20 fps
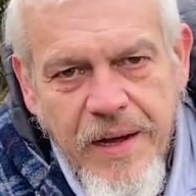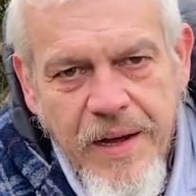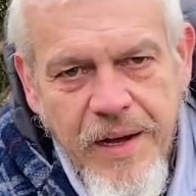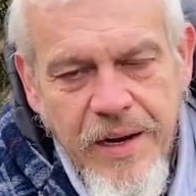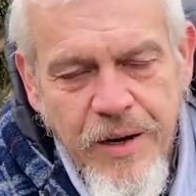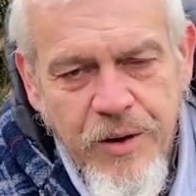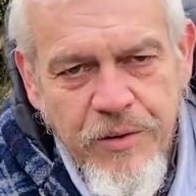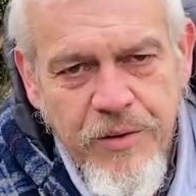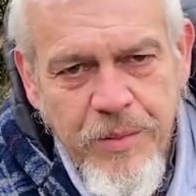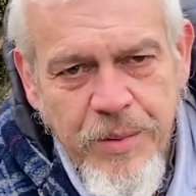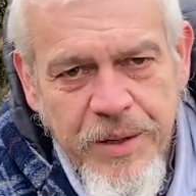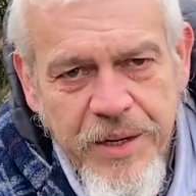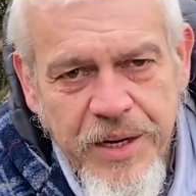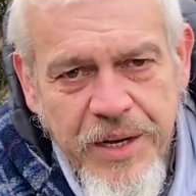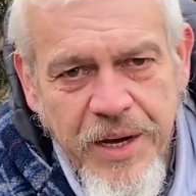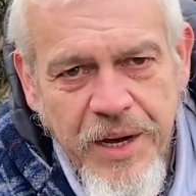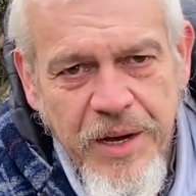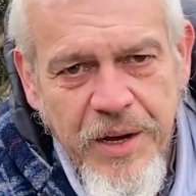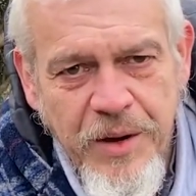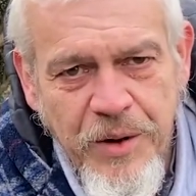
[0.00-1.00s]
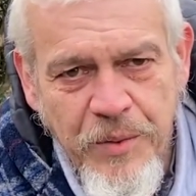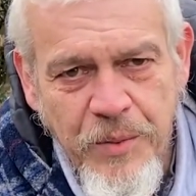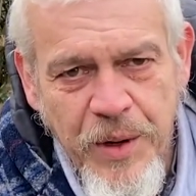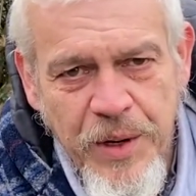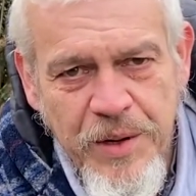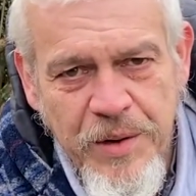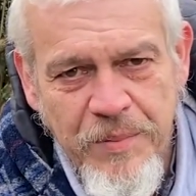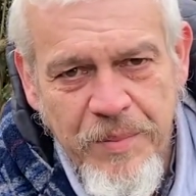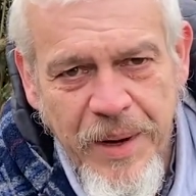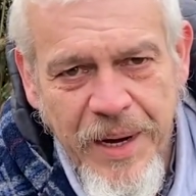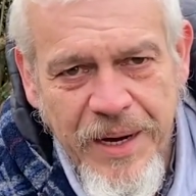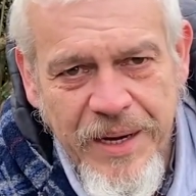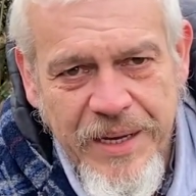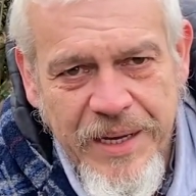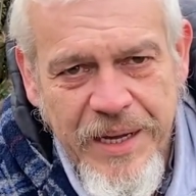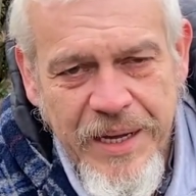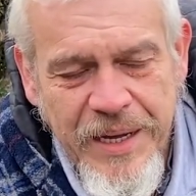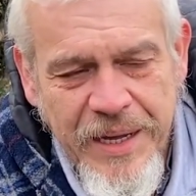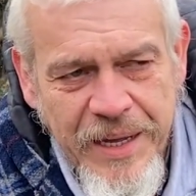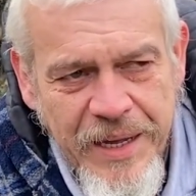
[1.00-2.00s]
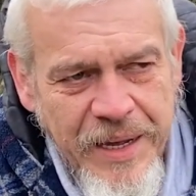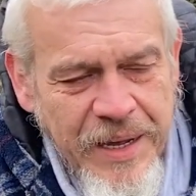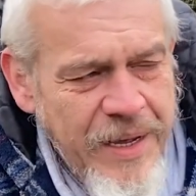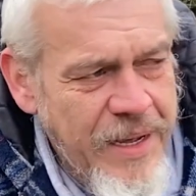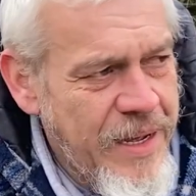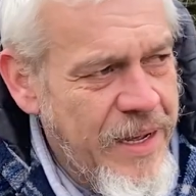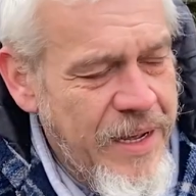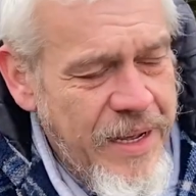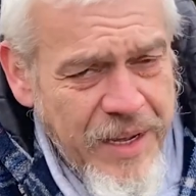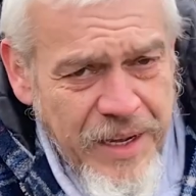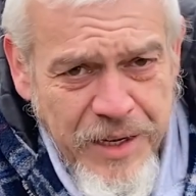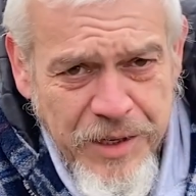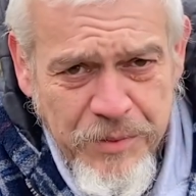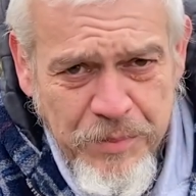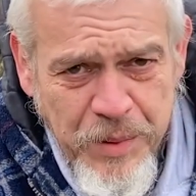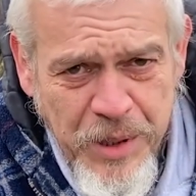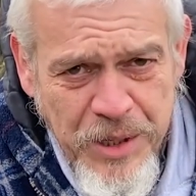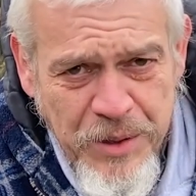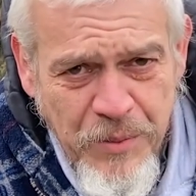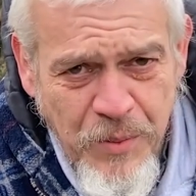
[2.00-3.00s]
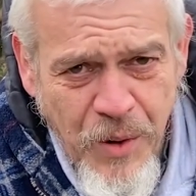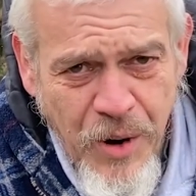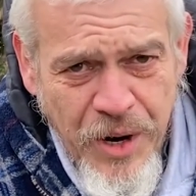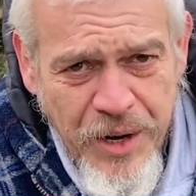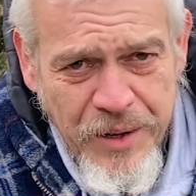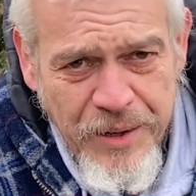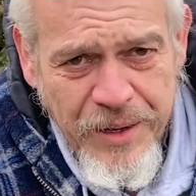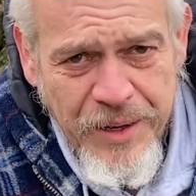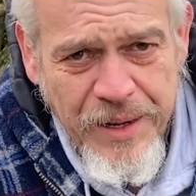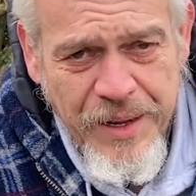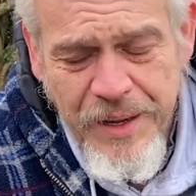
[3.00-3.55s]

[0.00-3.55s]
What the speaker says: Hello everybody, welcome back. It's been a while